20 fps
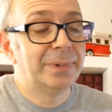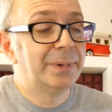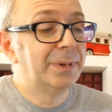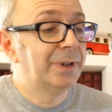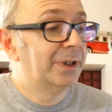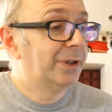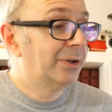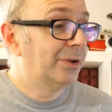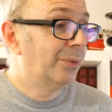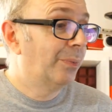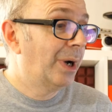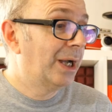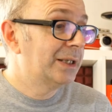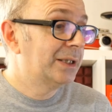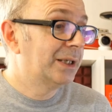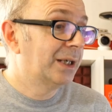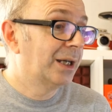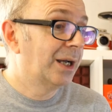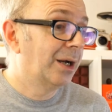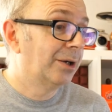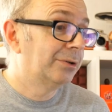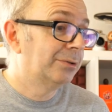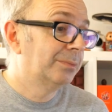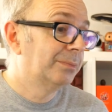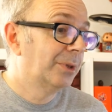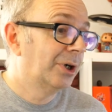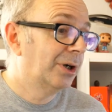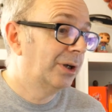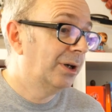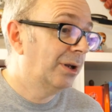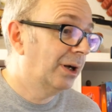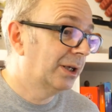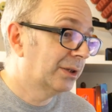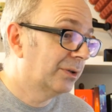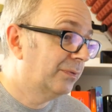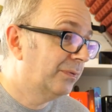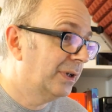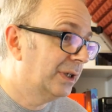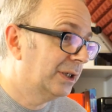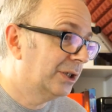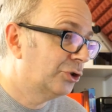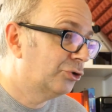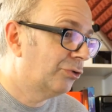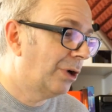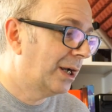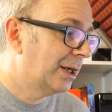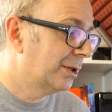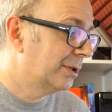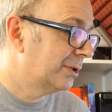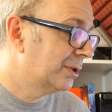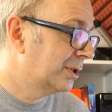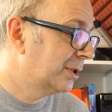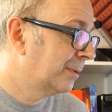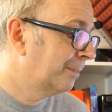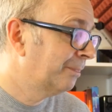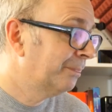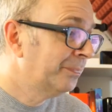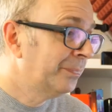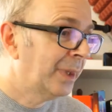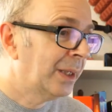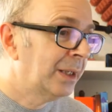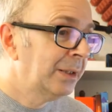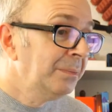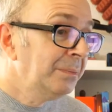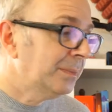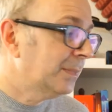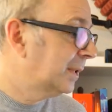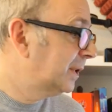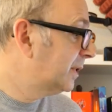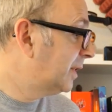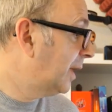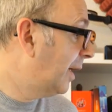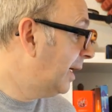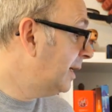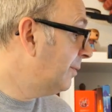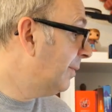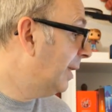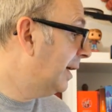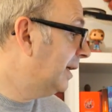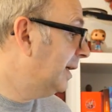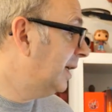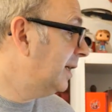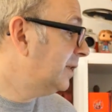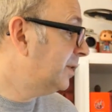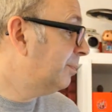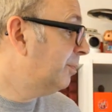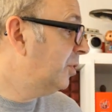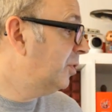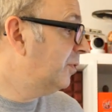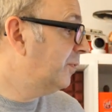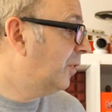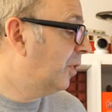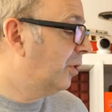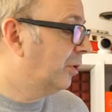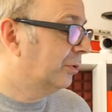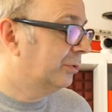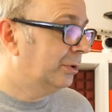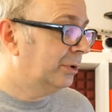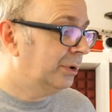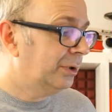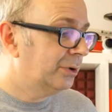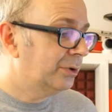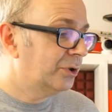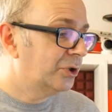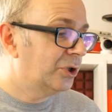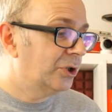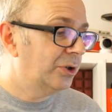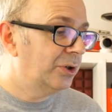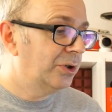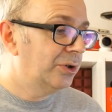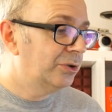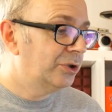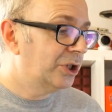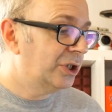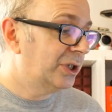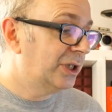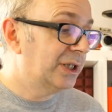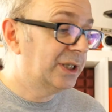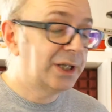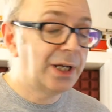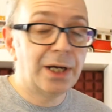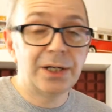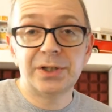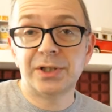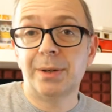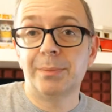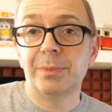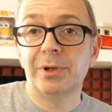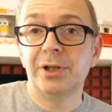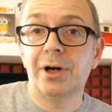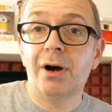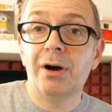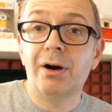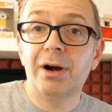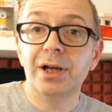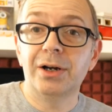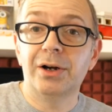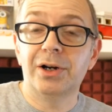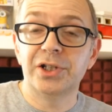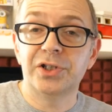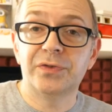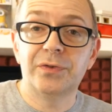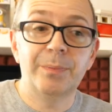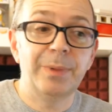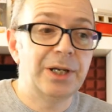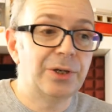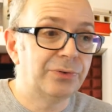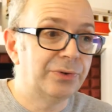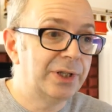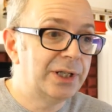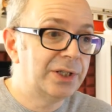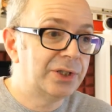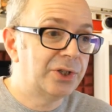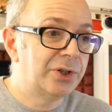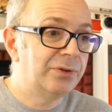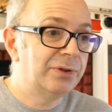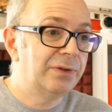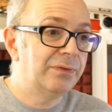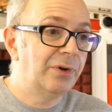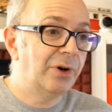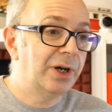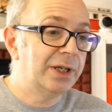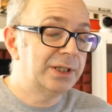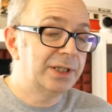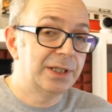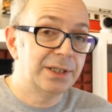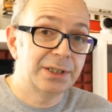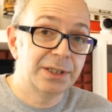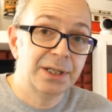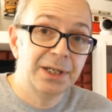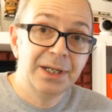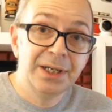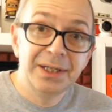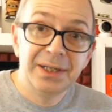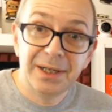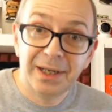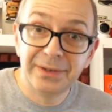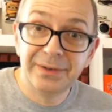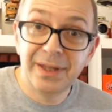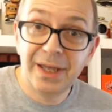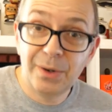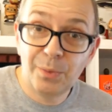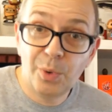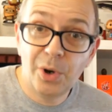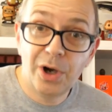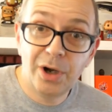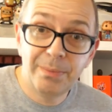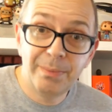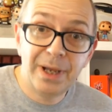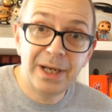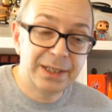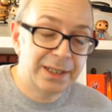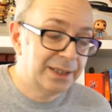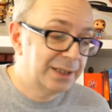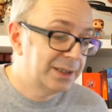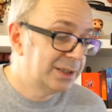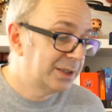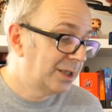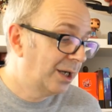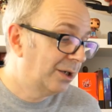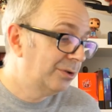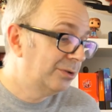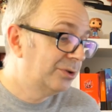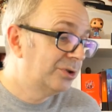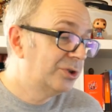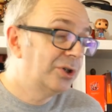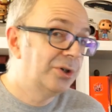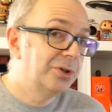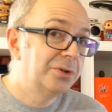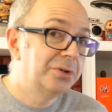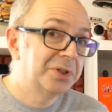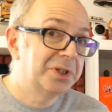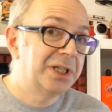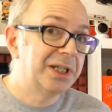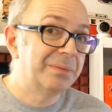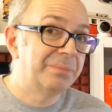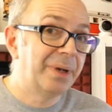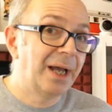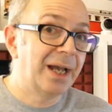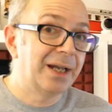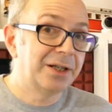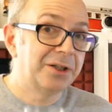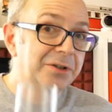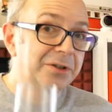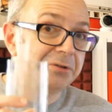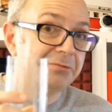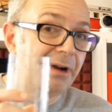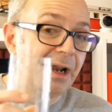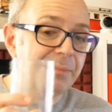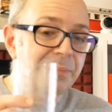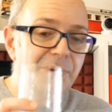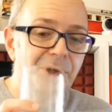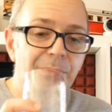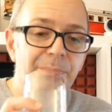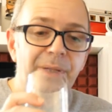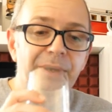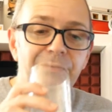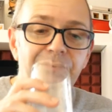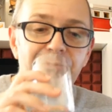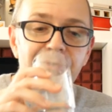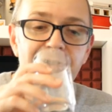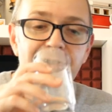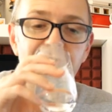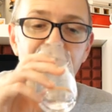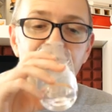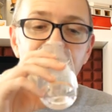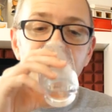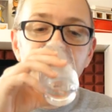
are the way to go. I like the fitness trackers. So anyway, let's move on to just discuss some of the highlights for me on these two devices, and there were many, so do sit back, grab a beverage,